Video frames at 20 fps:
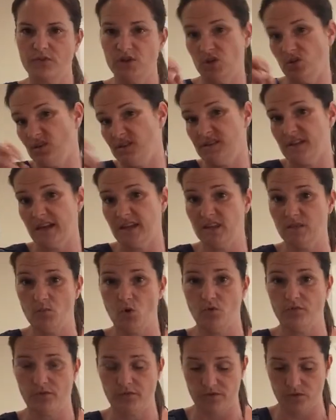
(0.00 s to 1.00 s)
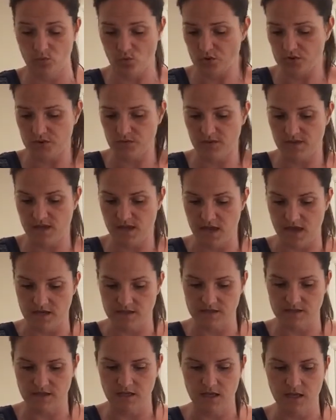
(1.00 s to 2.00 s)
and you can take them off if you want to at the
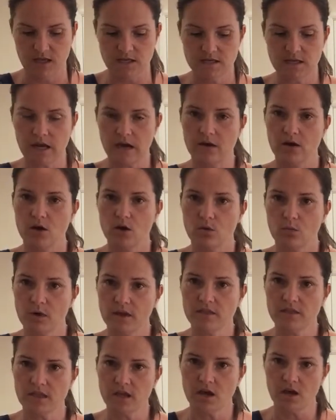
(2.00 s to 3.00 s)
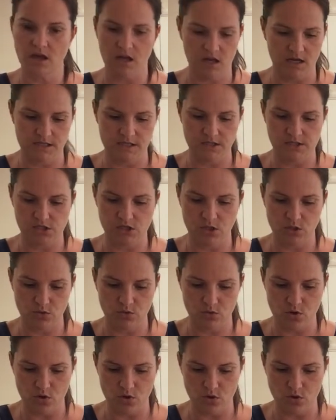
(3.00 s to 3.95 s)
end. Now, one thing I like to do